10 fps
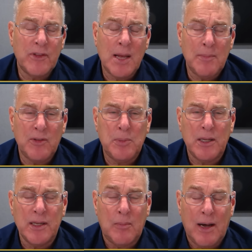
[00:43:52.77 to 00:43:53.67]
If the company is
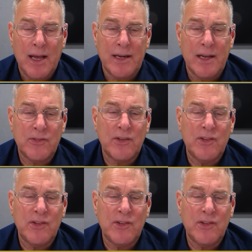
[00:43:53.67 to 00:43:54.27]
building a mine, has the